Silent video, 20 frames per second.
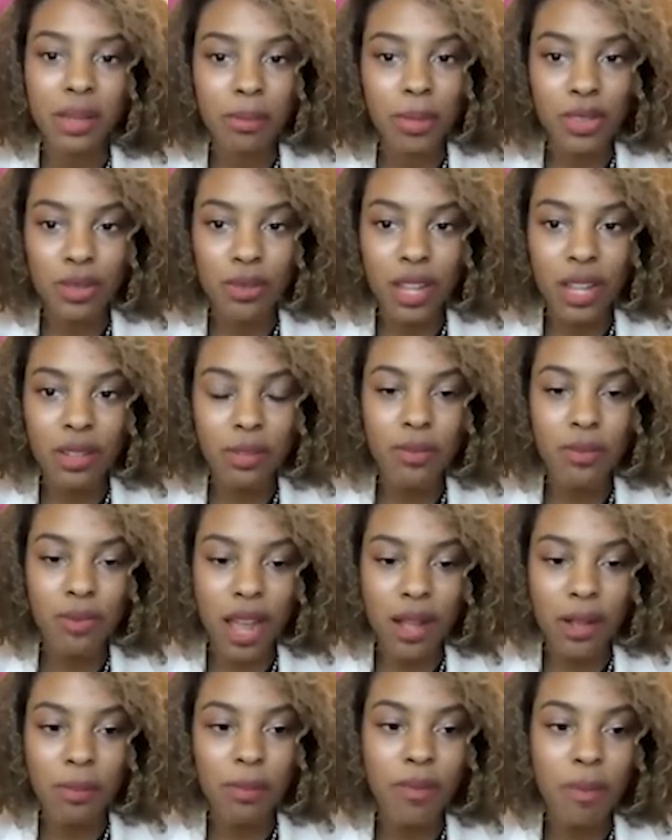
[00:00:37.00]
in
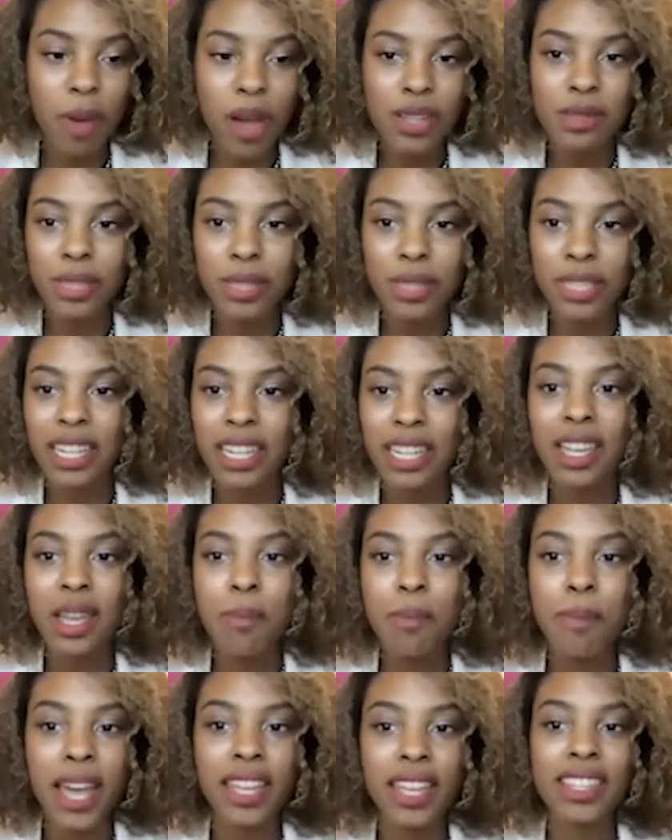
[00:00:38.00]
science or technology,
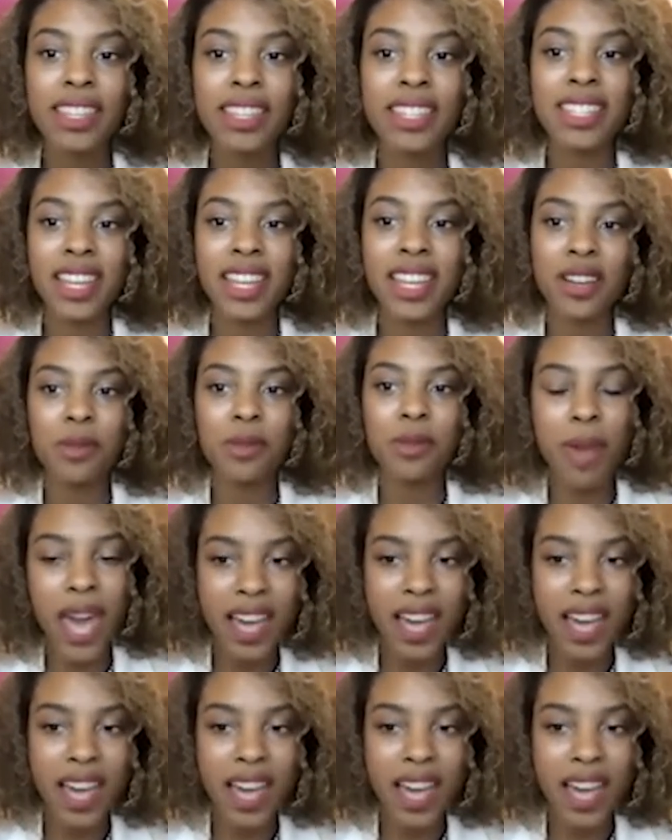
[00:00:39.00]
or responding